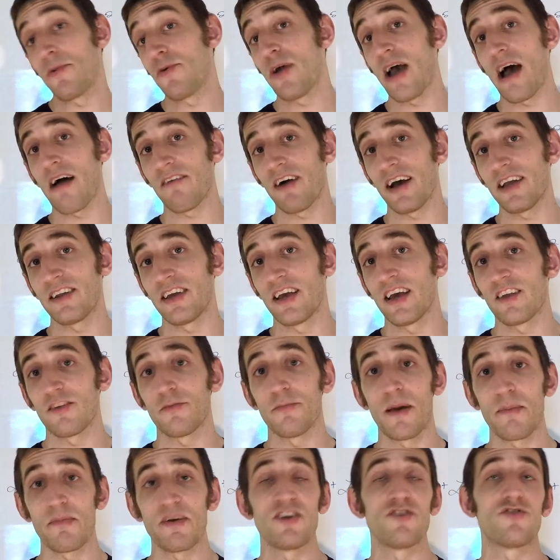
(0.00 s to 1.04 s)
you have ideas,
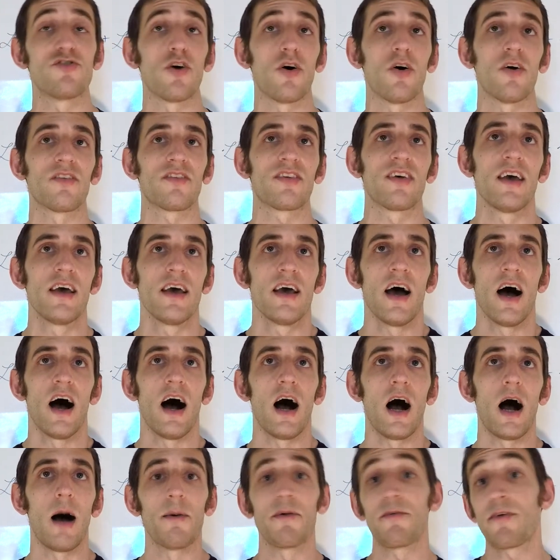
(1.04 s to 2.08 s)
maybe you don't.
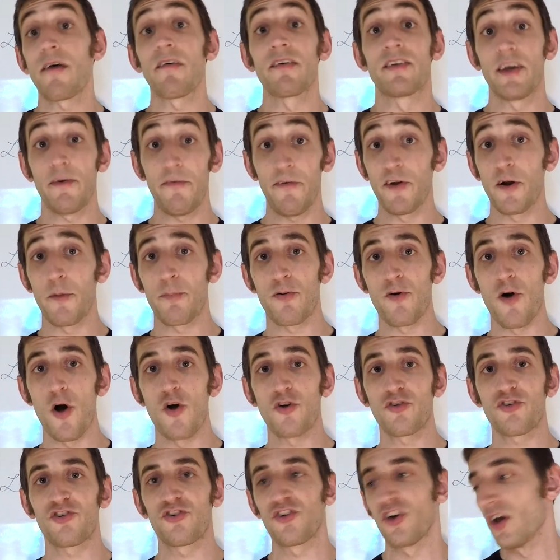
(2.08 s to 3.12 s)
If you have a different
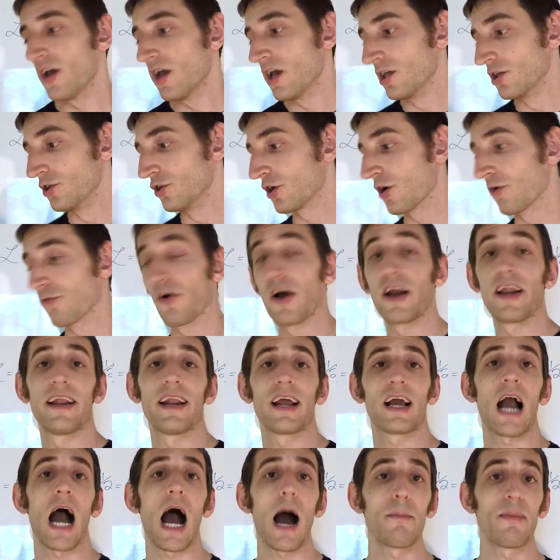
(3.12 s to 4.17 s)
approach, you can write in the
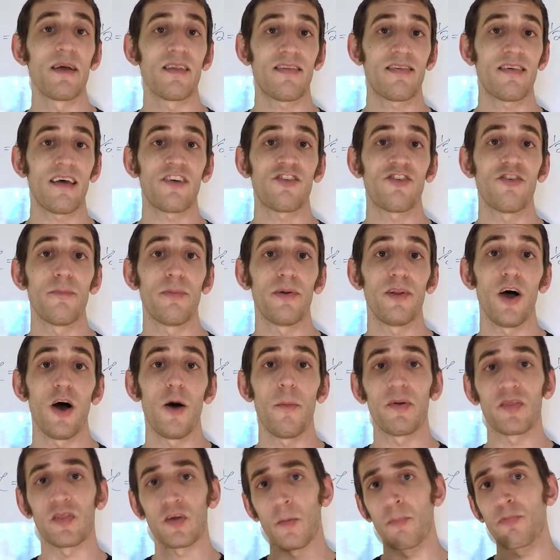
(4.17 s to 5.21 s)
comments section below,
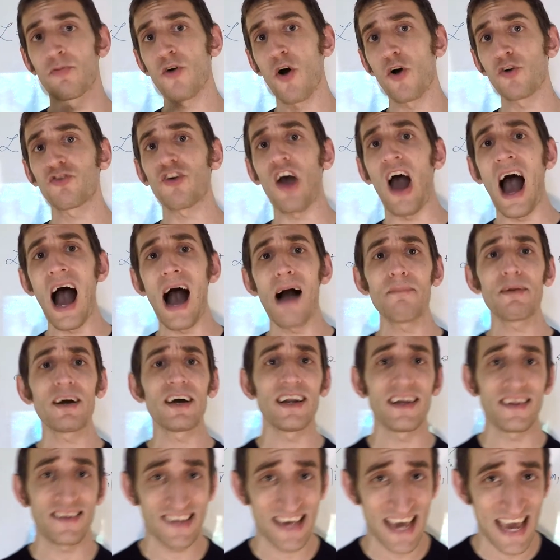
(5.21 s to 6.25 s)
but the approach I'm going
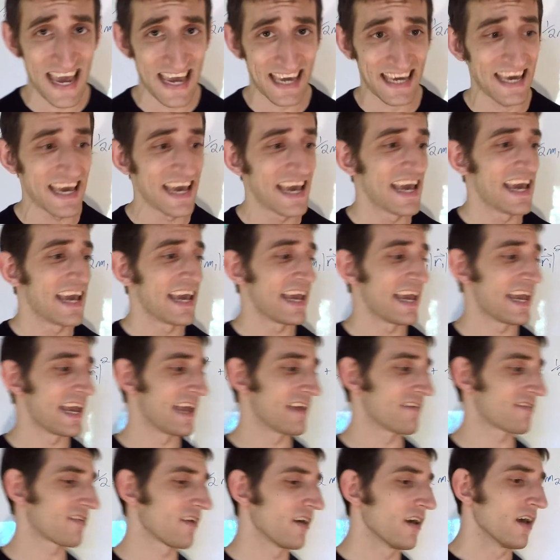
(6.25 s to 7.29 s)
to take
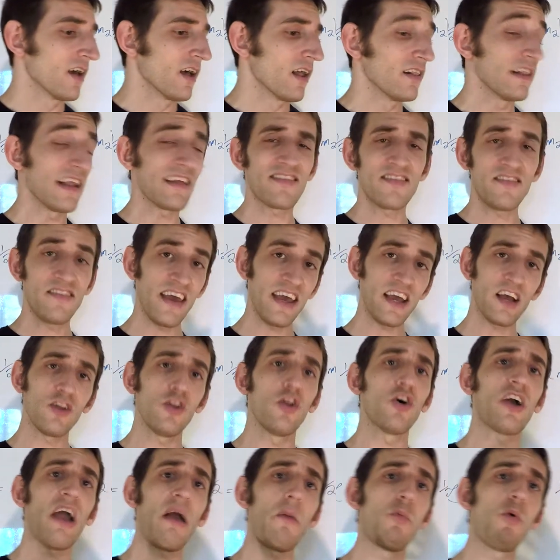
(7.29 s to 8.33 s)
is, let's take a
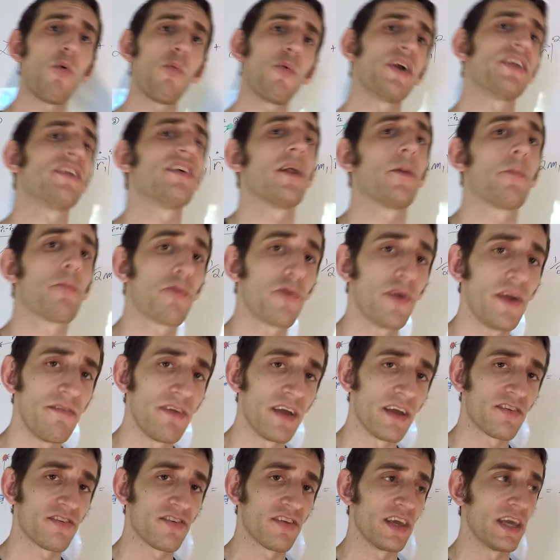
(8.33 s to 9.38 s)
look at what we did
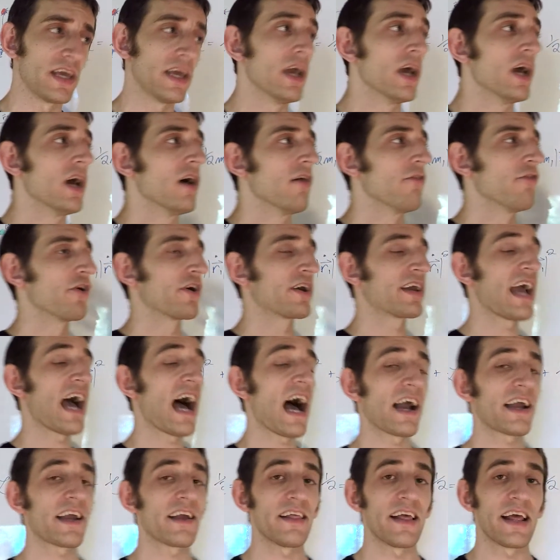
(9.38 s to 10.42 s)
previously for
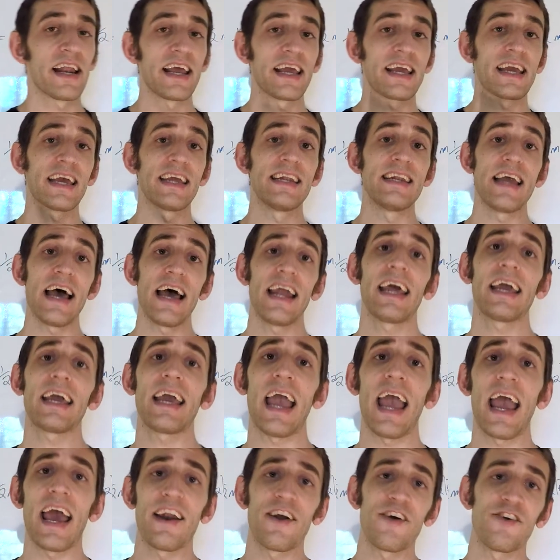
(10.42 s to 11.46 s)
calculating kinetic
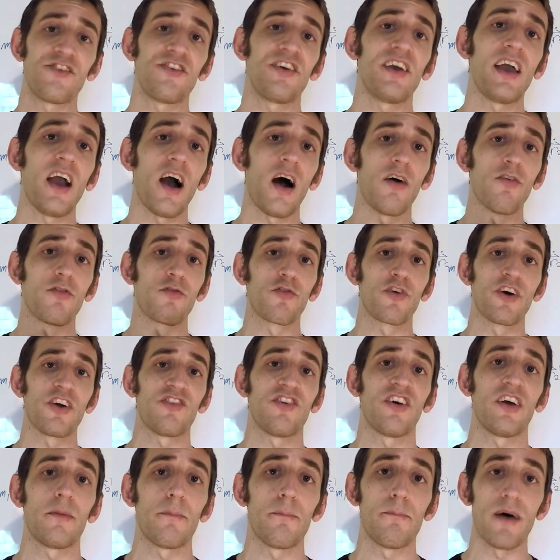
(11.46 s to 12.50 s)
energy of
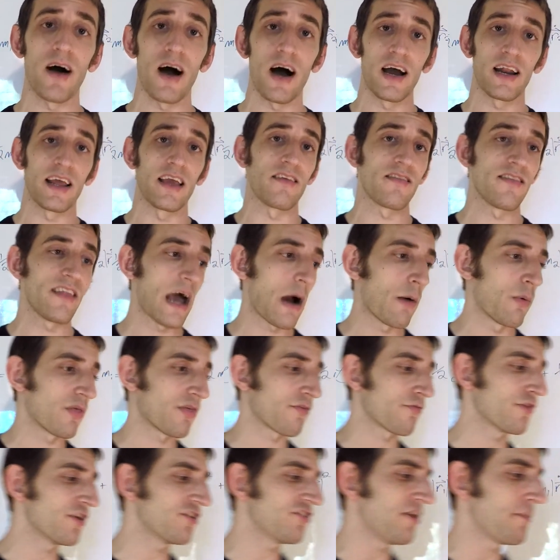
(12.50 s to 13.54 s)
rigid bodies. Now, with
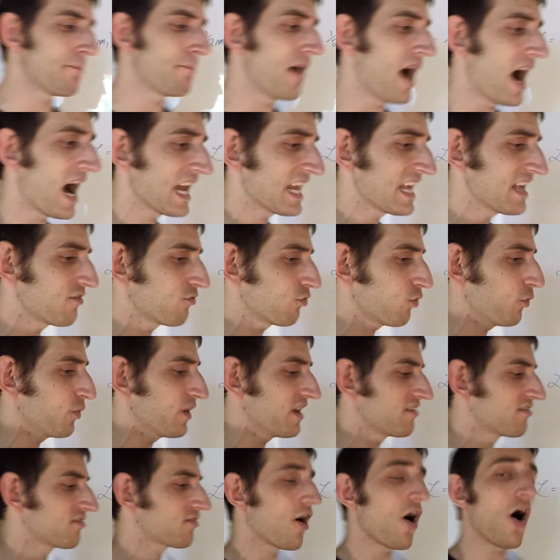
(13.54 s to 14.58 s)
rigid bodies, what we
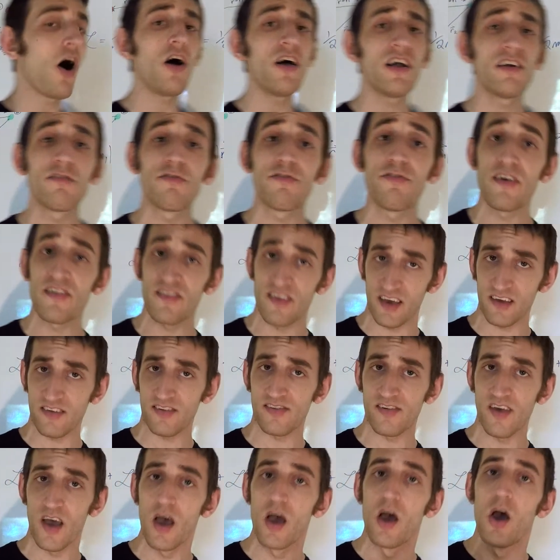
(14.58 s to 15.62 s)
saw in
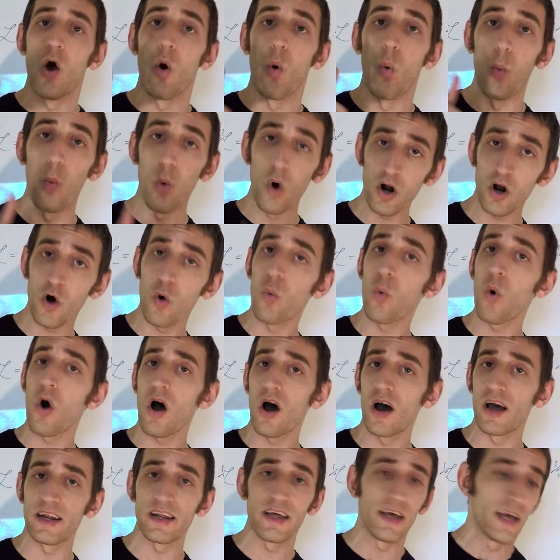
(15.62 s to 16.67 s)
physics
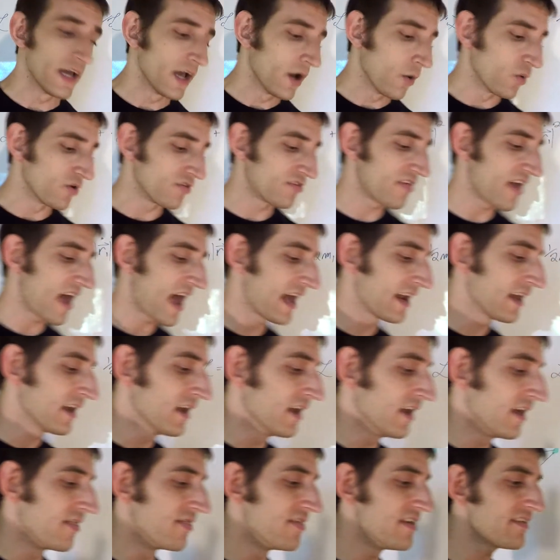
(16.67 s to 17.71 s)
101 was that
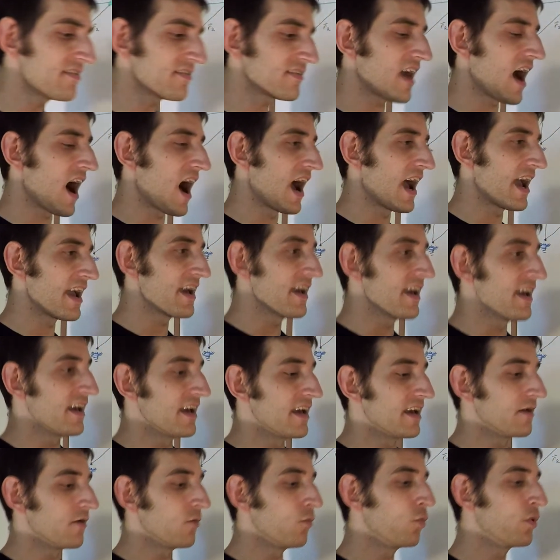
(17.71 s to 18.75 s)
this guy,
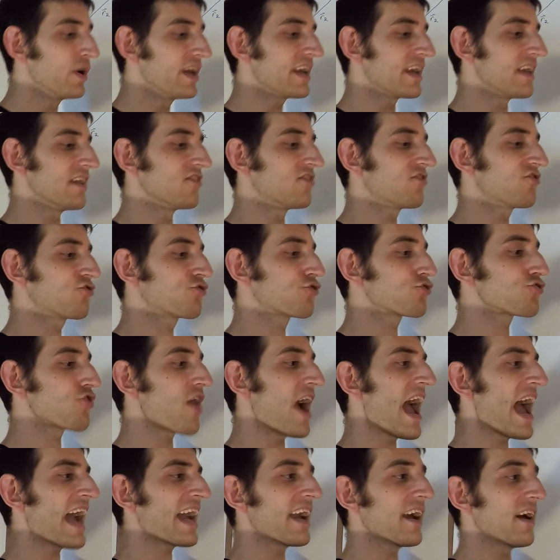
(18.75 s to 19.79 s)
we can
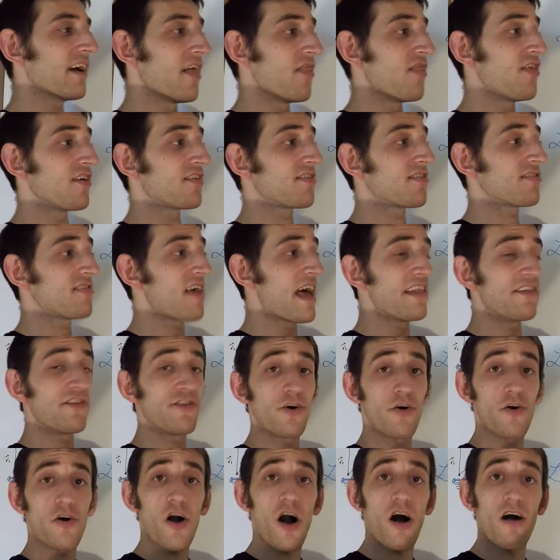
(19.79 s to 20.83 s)
track the
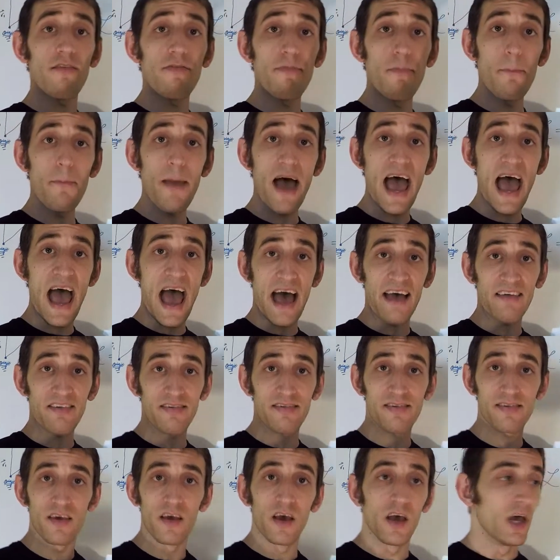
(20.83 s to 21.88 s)
center of
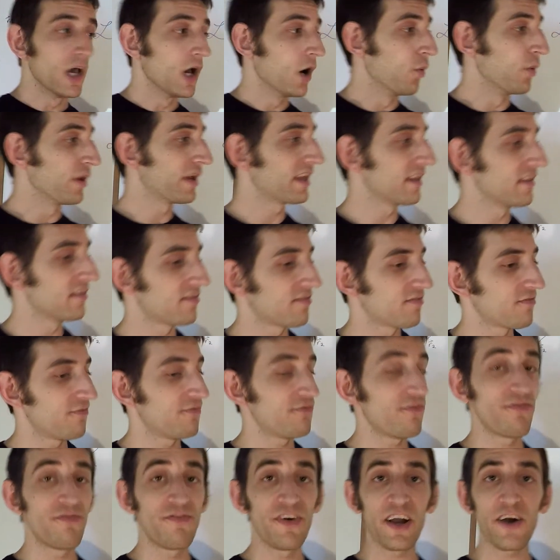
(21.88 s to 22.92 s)
mass. We can
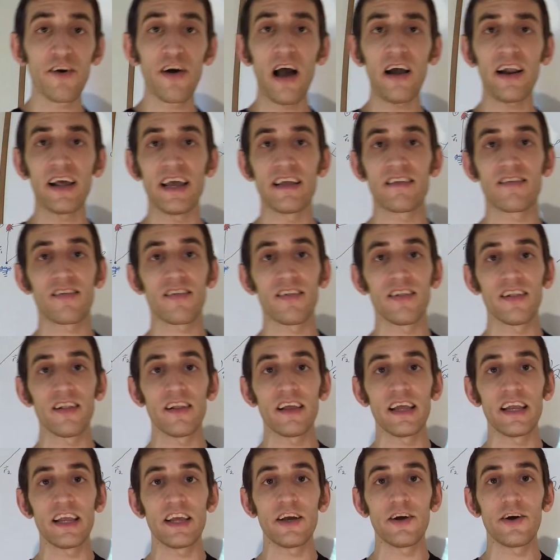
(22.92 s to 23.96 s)
figure out its
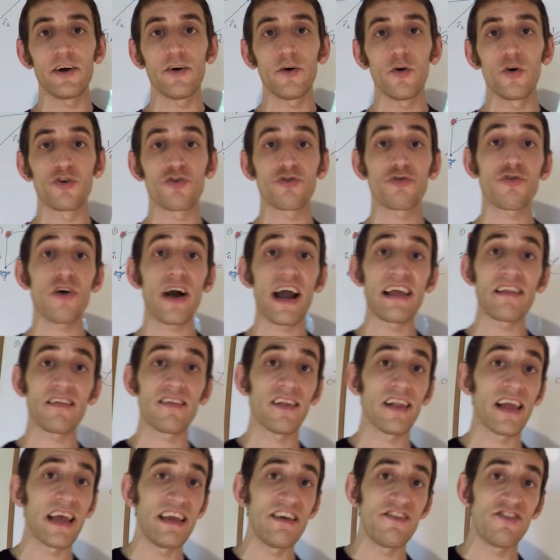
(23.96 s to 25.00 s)
linear or
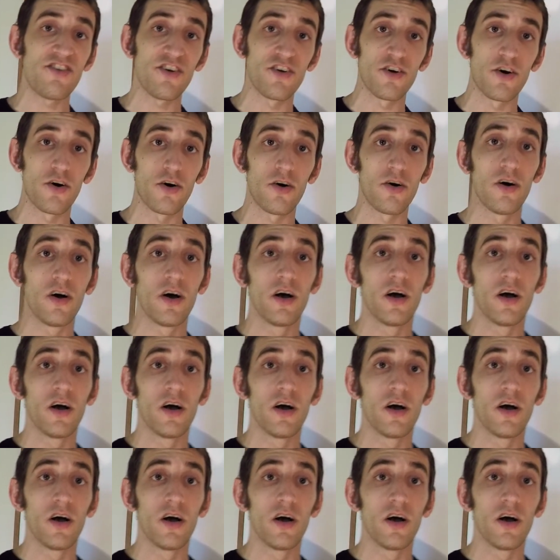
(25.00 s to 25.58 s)
translational